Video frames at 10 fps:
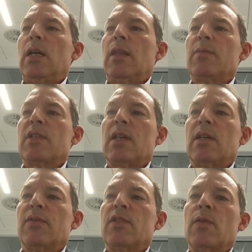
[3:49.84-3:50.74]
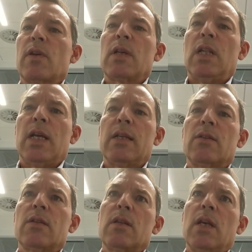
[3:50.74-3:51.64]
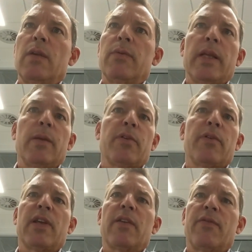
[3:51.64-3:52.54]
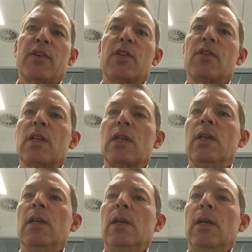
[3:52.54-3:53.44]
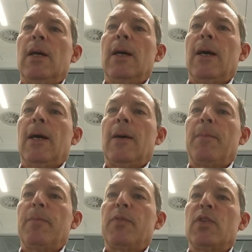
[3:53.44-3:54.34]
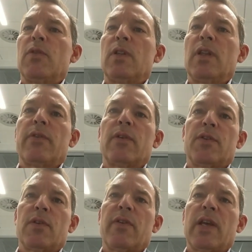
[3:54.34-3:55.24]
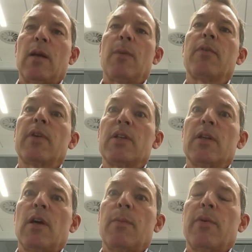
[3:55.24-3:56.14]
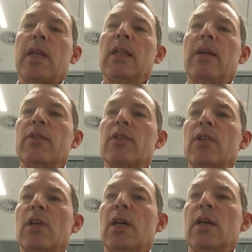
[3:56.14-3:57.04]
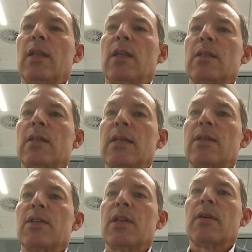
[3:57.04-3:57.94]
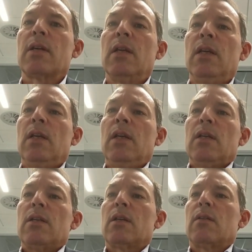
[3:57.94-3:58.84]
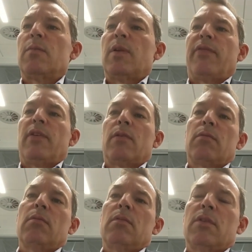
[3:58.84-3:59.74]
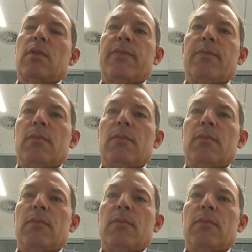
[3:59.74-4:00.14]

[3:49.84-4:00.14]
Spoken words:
themselves to their clients, and really improving efficiency to deliver sort of that operating leverage that is necessary. So, but if you sort of